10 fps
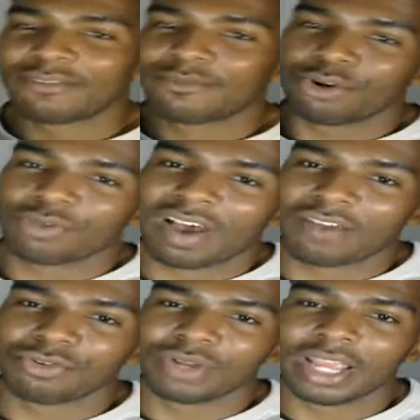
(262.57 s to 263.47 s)

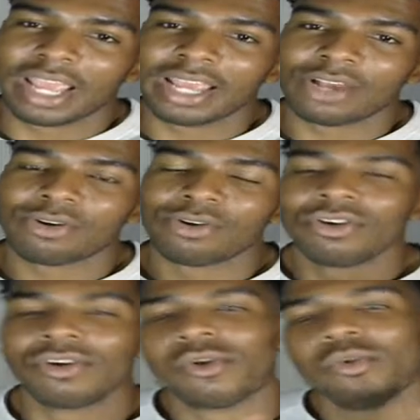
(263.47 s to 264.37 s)
45-degree angle
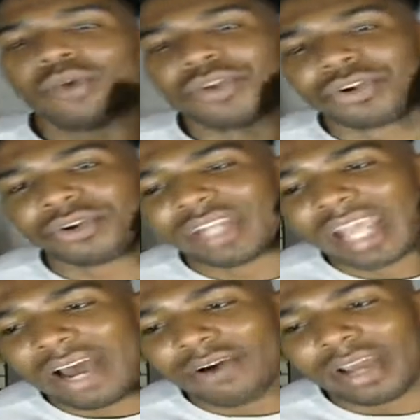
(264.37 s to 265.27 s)
when you're
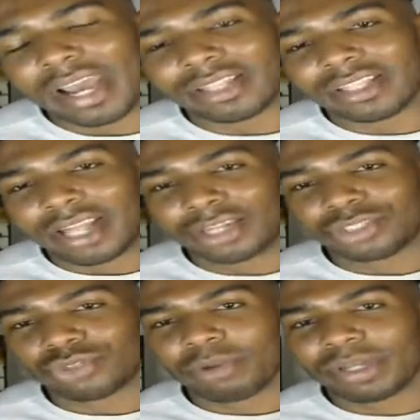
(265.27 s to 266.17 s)
down at the line of
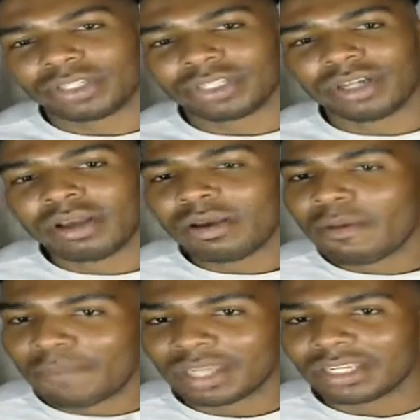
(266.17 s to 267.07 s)
scrimmage.
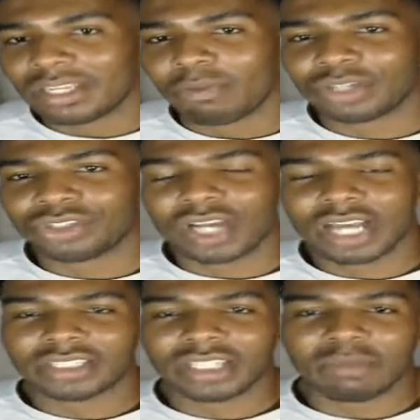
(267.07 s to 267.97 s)
Big deal. Make sure you guys
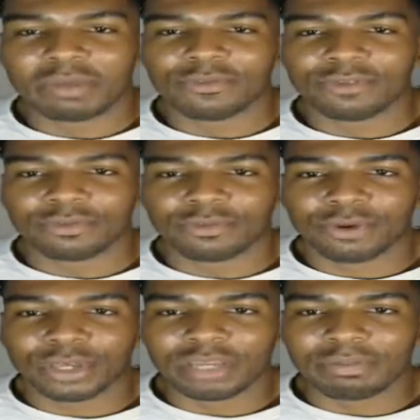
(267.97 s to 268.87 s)
DM me for the full
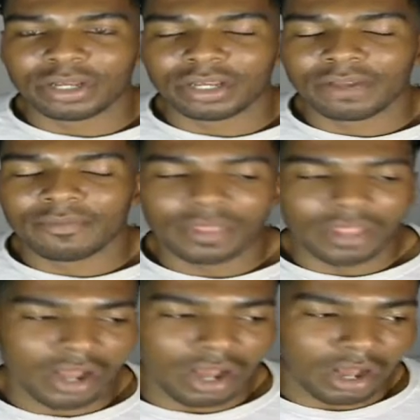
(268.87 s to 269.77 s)
ebook.
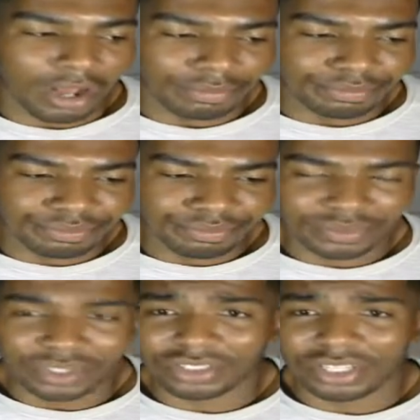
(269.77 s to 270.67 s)
I
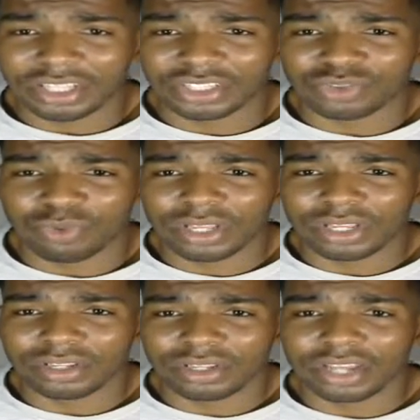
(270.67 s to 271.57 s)
think it's
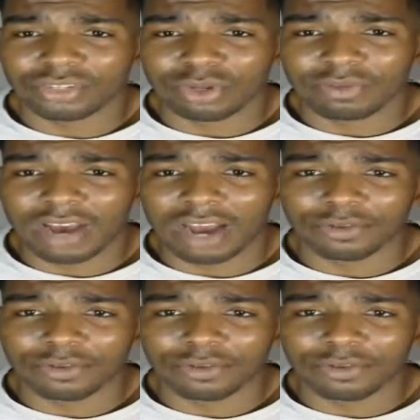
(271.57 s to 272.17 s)
25 for the